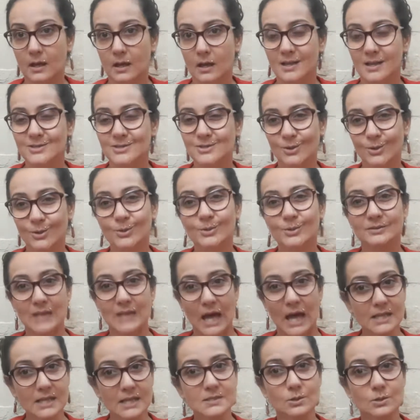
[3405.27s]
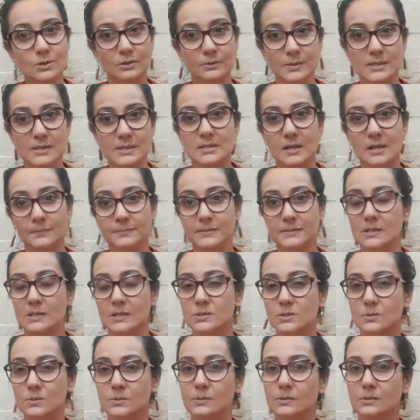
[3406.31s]
So that's always something
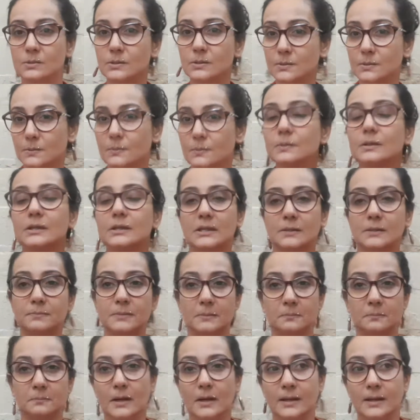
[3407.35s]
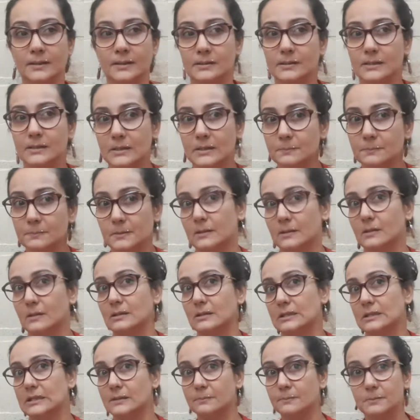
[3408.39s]
to keep in mind, keep
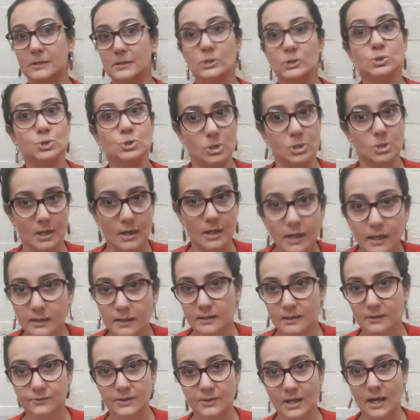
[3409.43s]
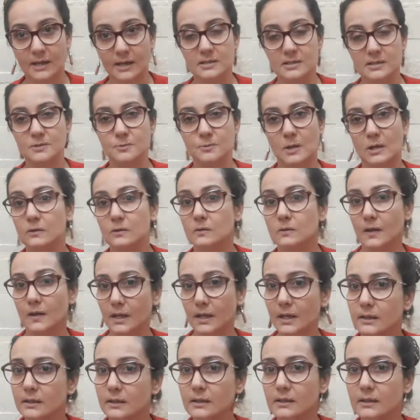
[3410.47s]
in check if that is where you're
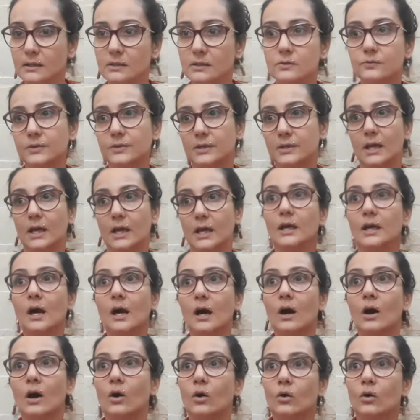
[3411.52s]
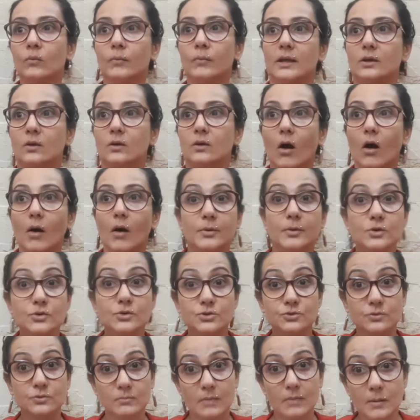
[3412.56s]
headed, and you feel like, oh my God,
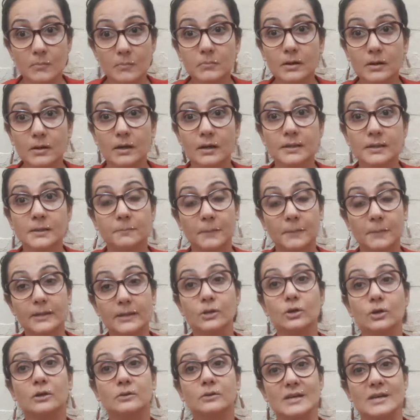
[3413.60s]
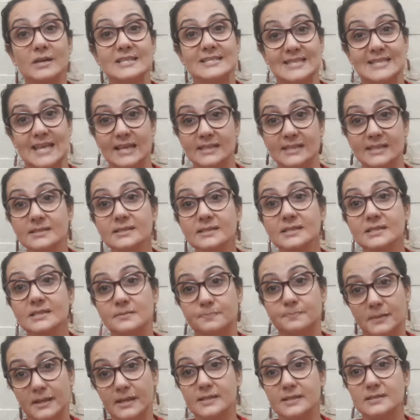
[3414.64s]
because remember, depending on where Saturn is
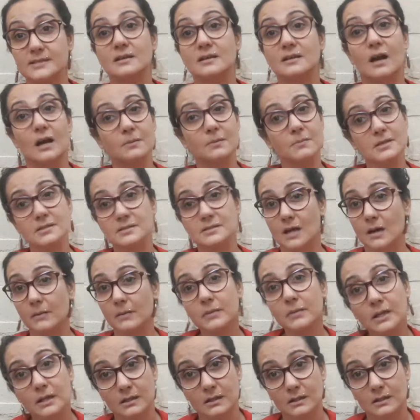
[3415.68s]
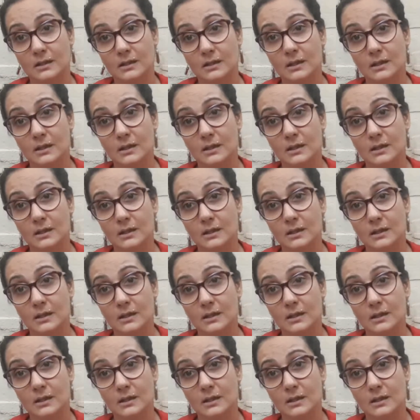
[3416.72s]
placed, karma's coming.